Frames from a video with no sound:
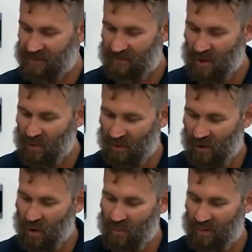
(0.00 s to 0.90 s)
the motor
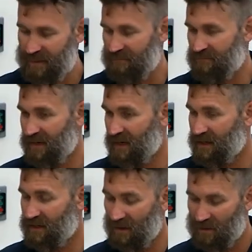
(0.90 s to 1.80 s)
open
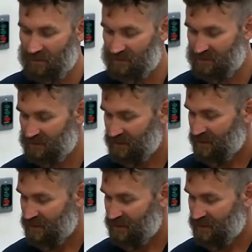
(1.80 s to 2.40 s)
and close